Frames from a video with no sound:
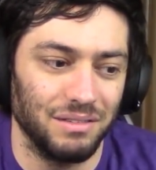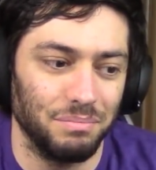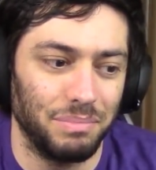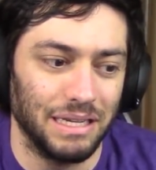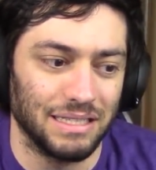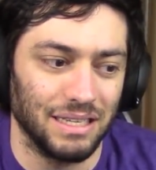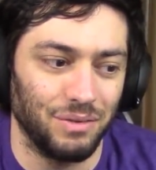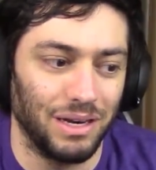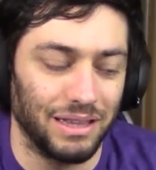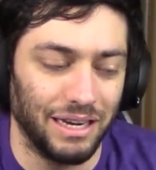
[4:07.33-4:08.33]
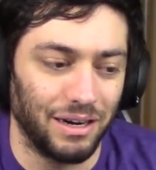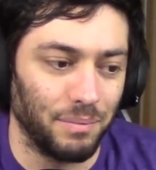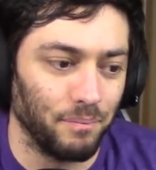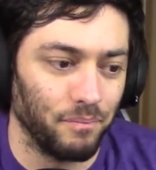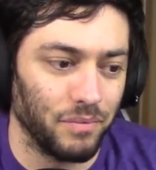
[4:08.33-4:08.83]
basically right there.
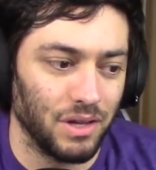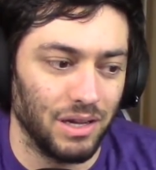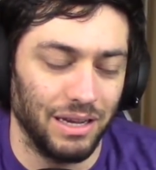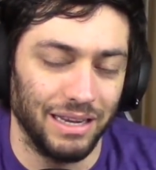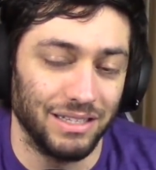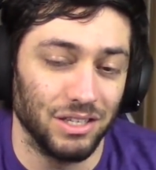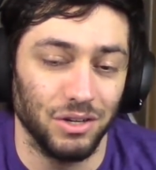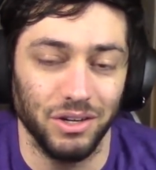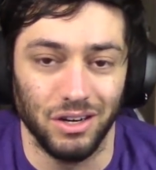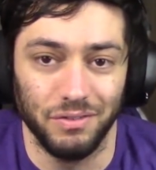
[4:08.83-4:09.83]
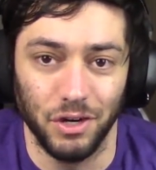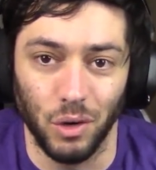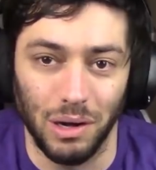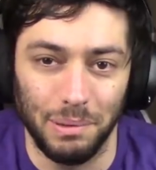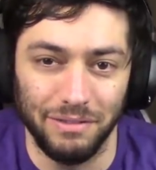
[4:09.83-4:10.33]
And so, if you don't
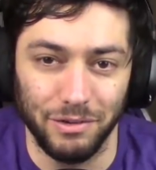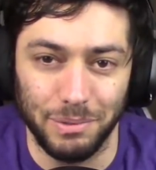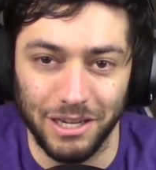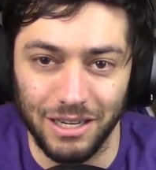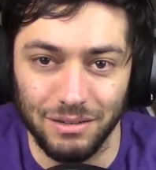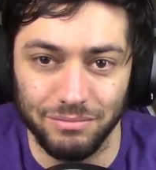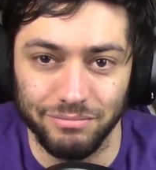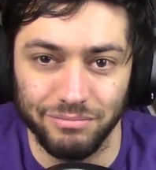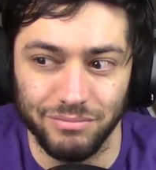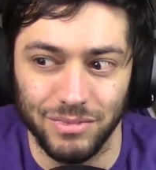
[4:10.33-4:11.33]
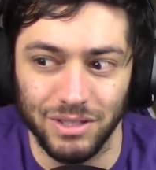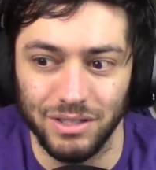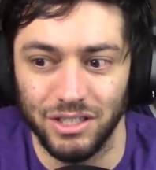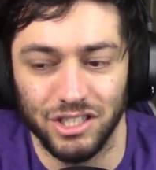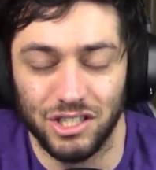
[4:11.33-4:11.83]
want PvP,
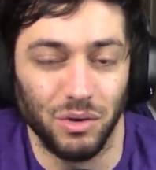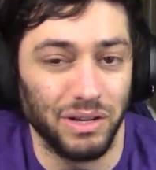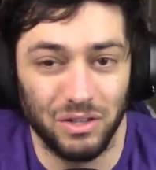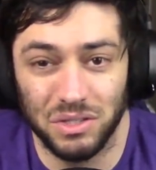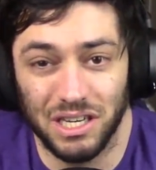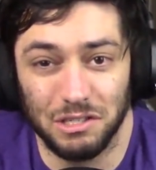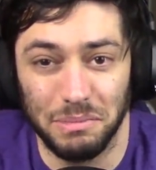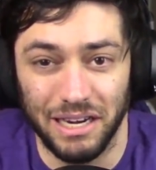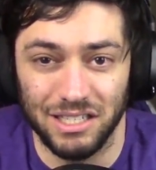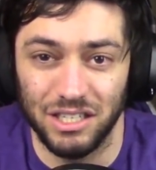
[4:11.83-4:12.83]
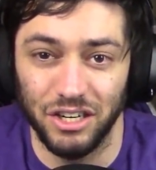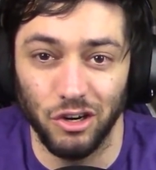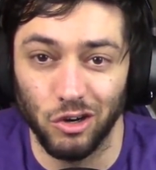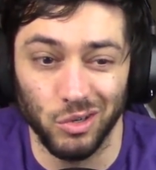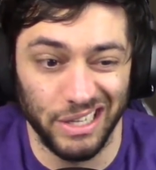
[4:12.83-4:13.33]
you just don't get those cosmetics and you
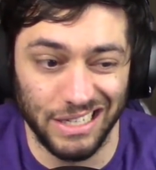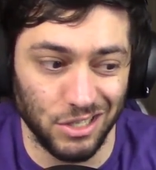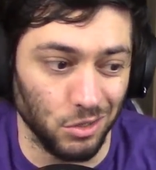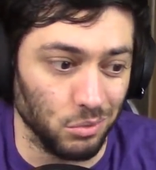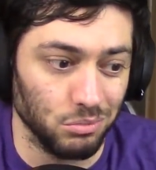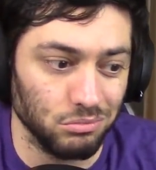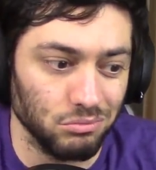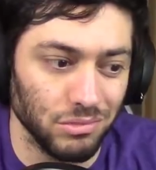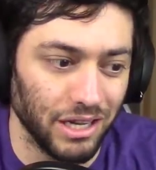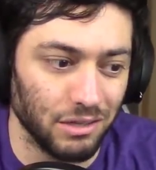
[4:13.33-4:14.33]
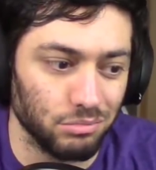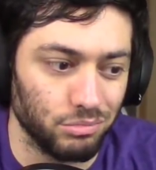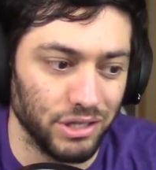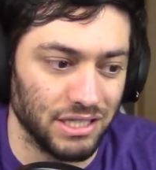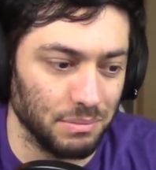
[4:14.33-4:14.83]
don't go in that zone. Like,
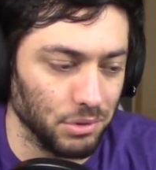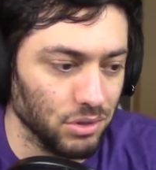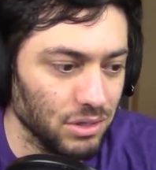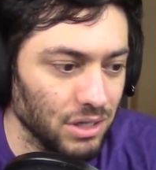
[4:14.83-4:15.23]
pretty simple.